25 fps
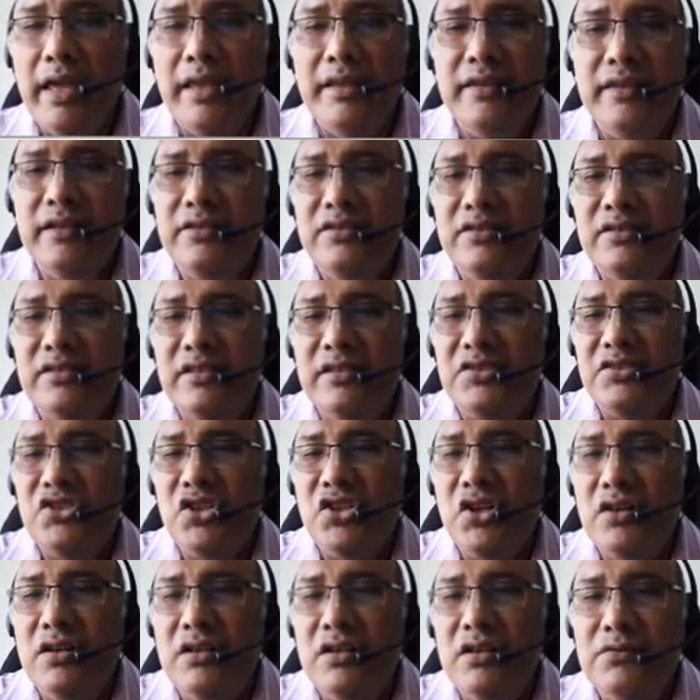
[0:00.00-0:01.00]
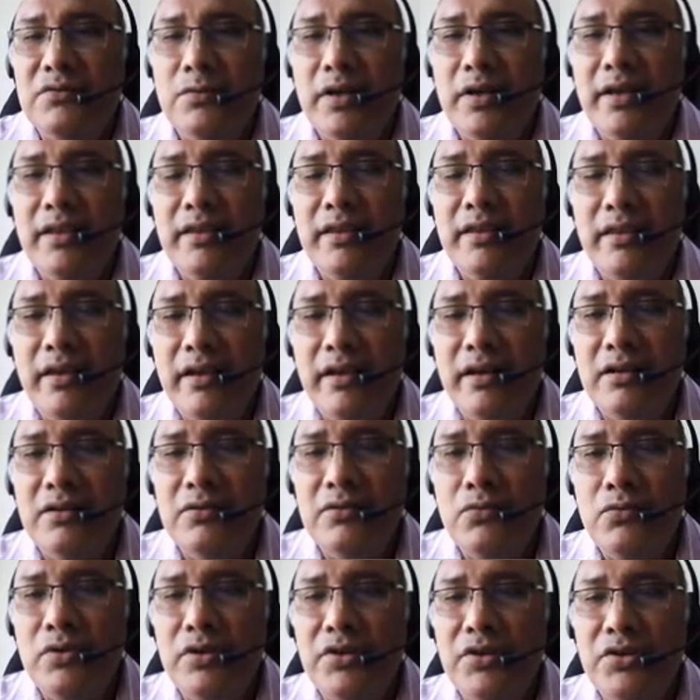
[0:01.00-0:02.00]
There is a chart right there
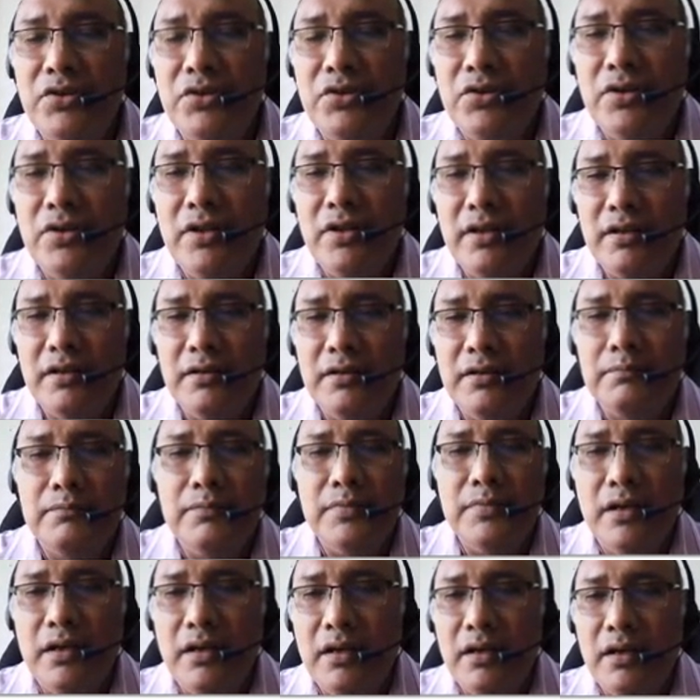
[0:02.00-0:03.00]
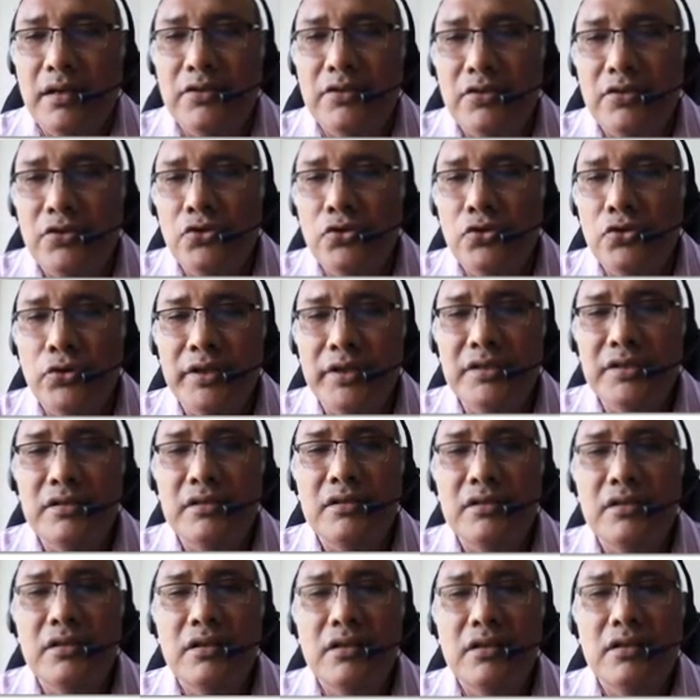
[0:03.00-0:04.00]
where you're gonna do it,
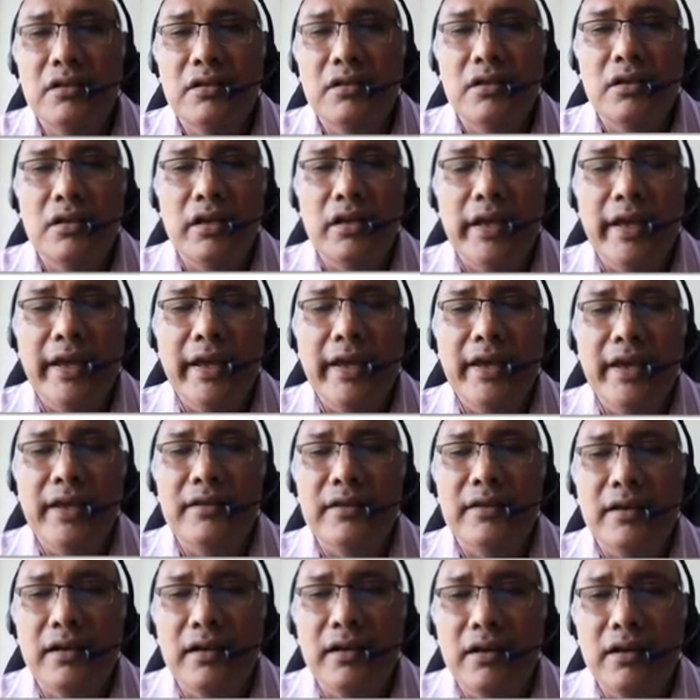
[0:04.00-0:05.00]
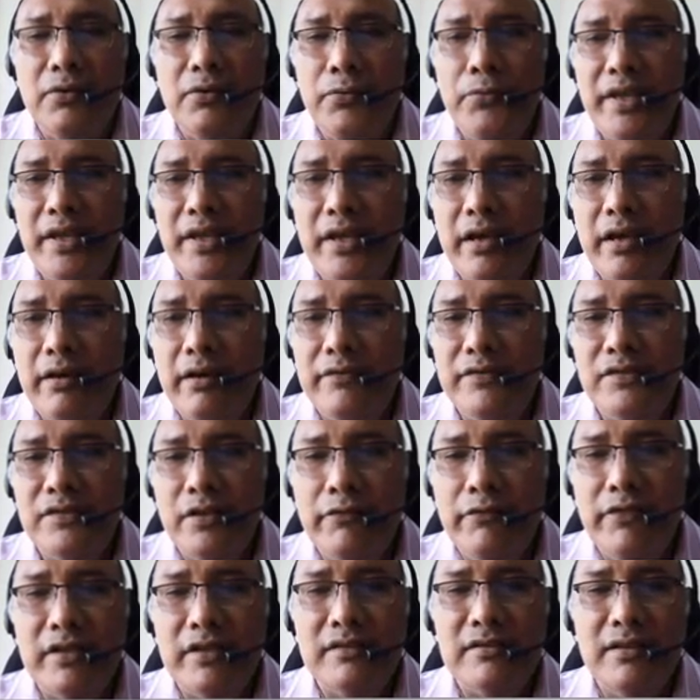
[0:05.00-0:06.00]
and we have
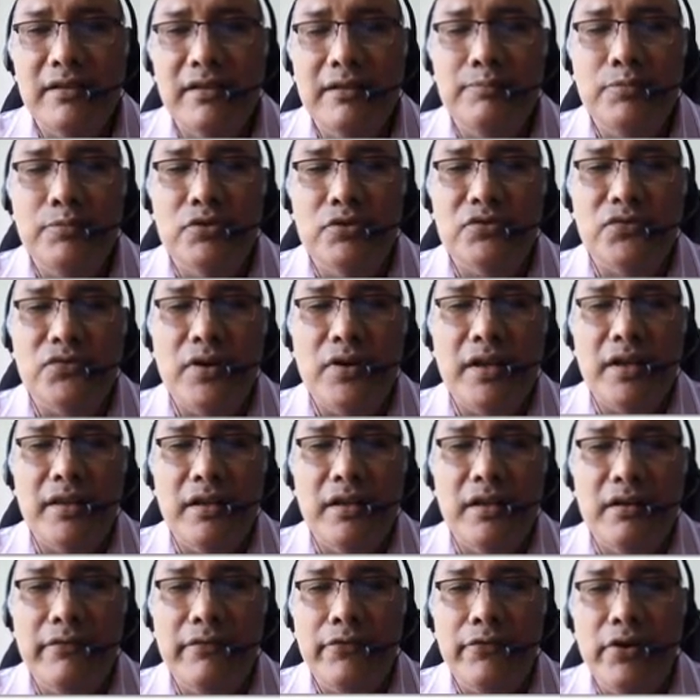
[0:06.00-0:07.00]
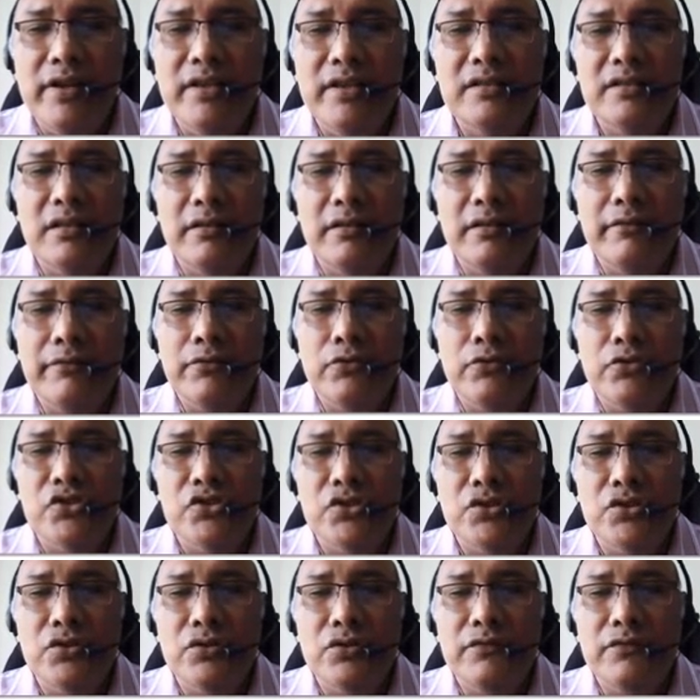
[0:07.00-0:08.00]
some examples right there. For instance, for a
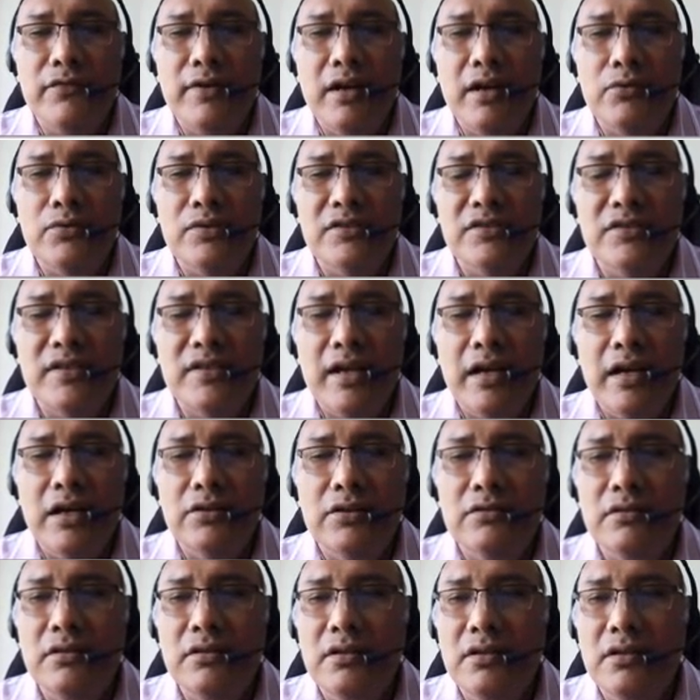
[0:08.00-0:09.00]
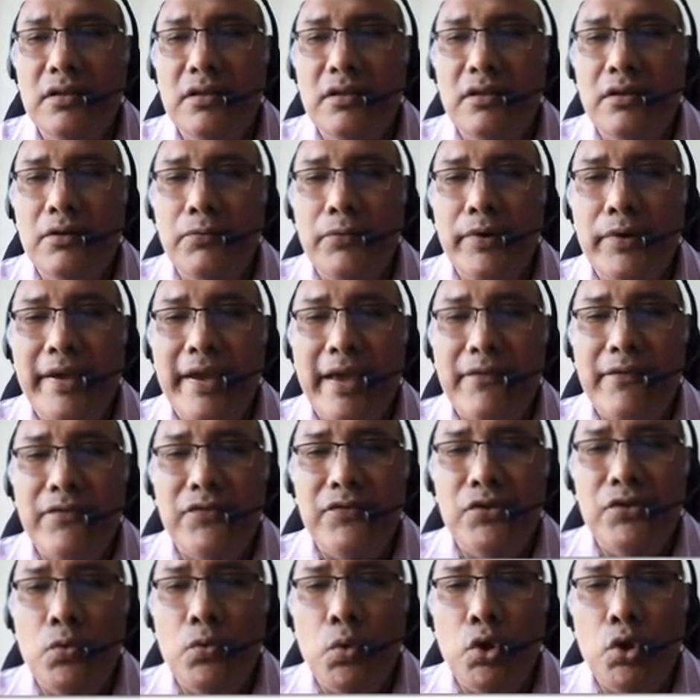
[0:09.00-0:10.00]
short vowel sound, we have
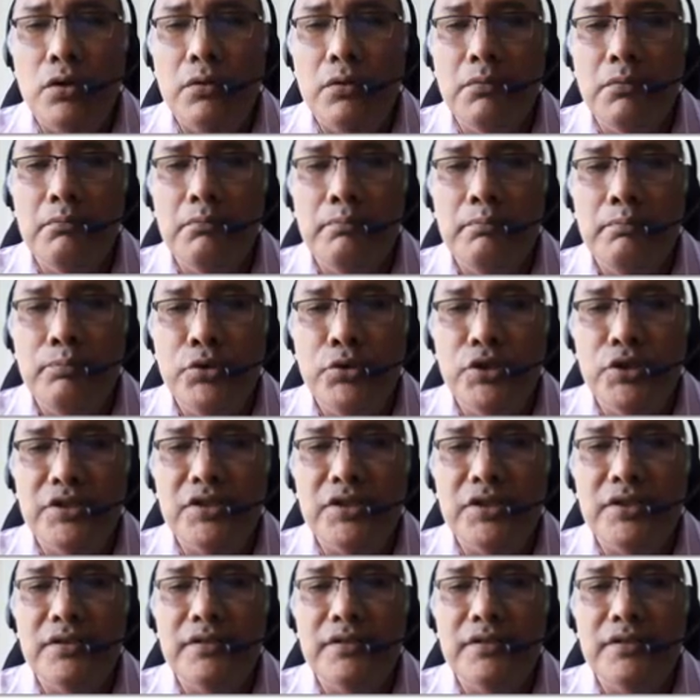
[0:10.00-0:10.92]
the word put.